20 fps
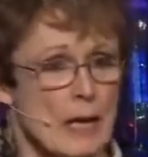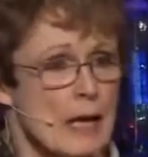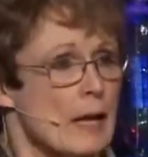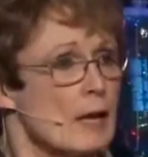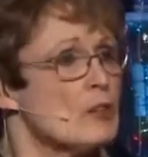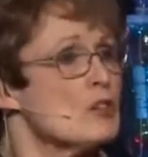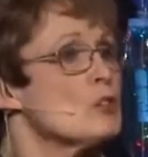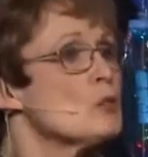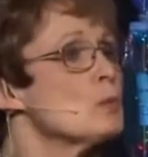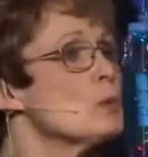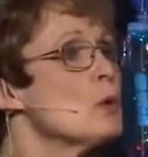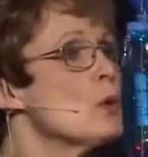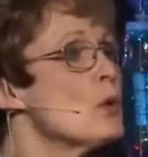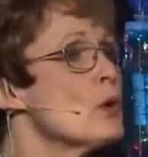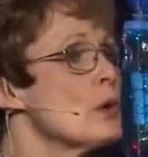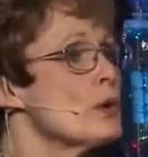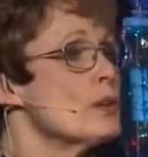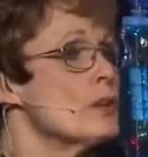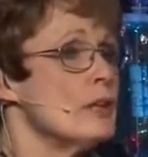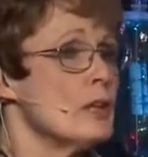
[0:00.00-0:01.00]

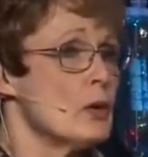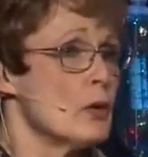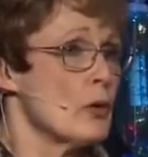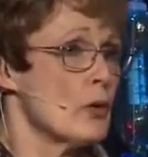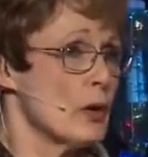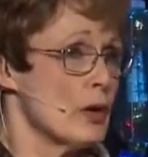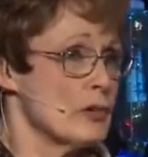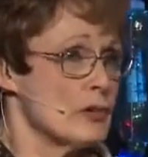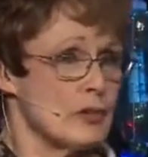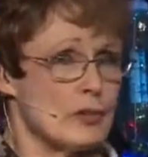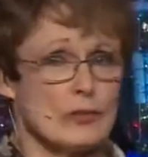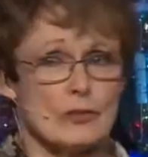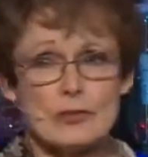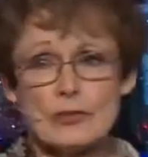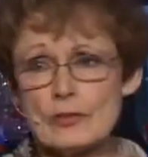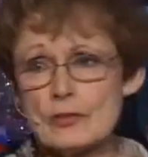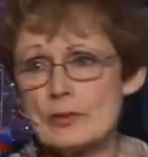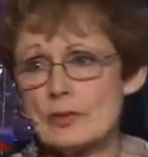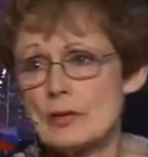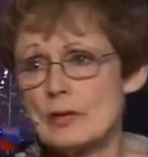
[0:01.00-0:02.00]
explored the
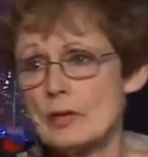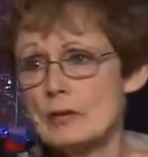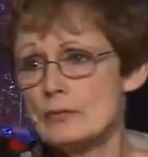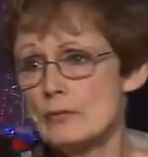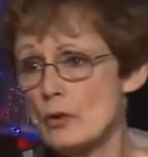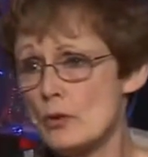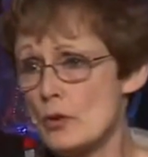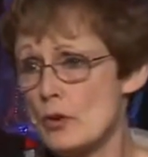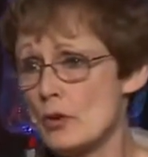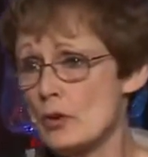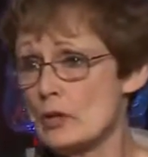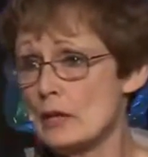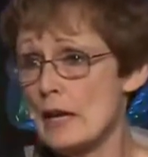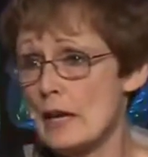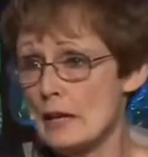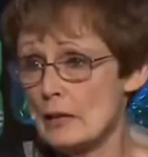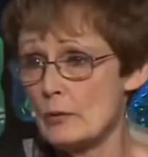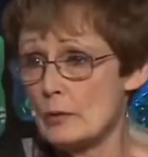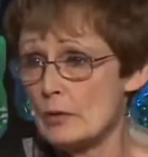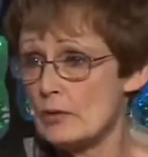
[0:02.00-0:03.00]
origins of oral
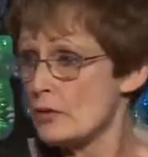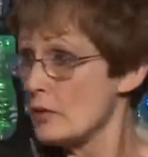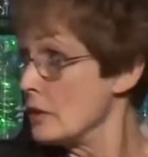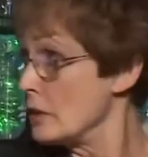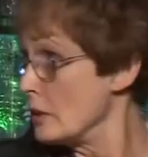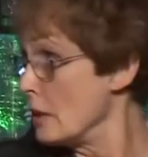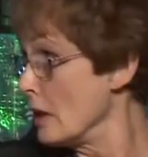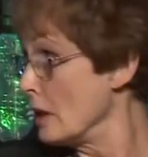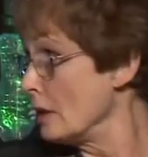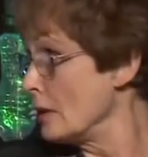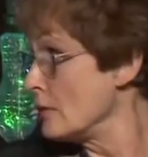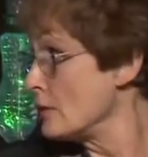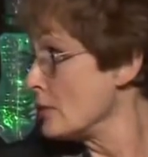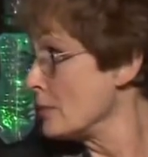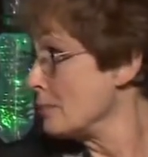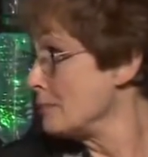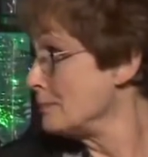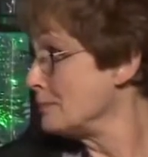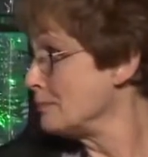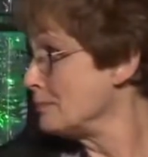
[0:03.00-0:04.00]
language
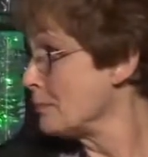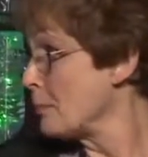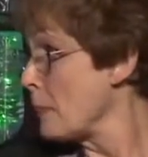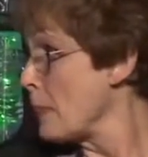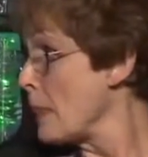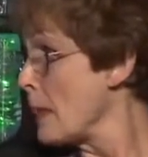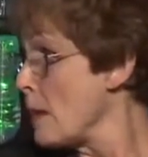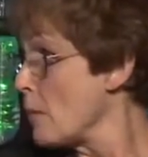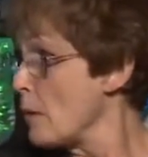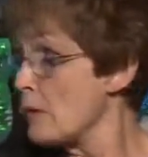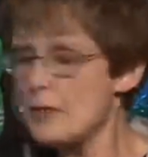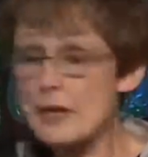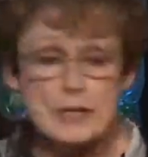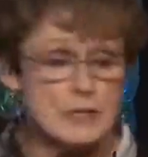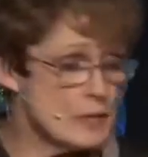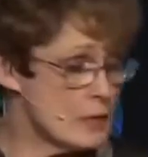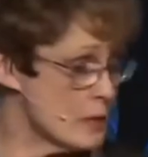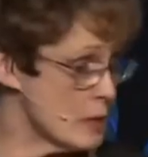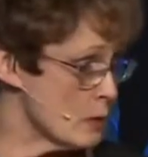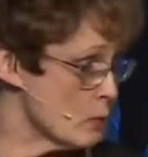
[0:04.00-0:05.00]
knowledge. What they
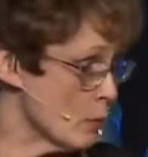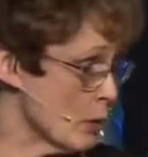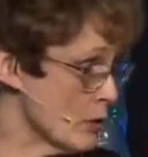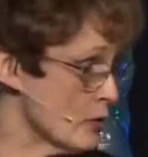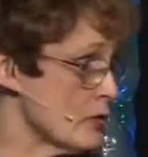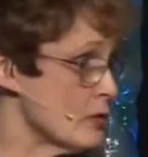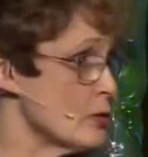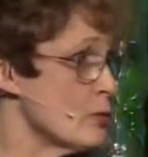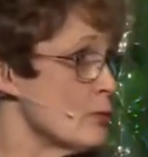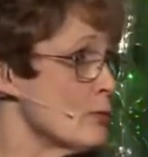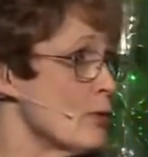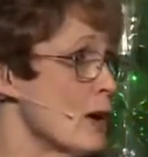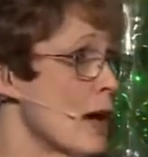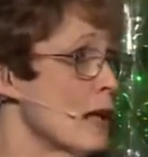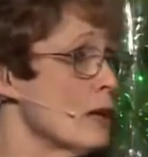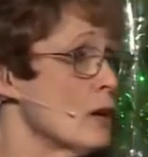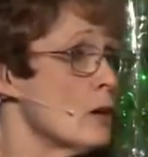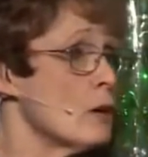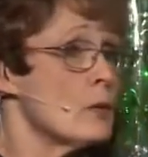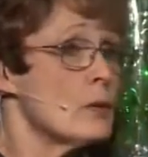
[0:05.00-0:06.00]
did was to
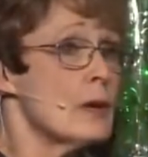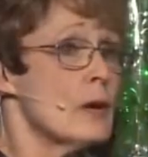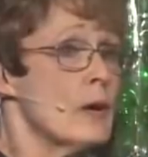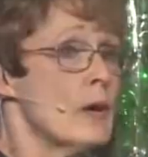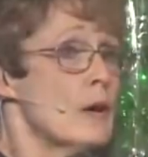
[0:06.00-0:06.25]
follow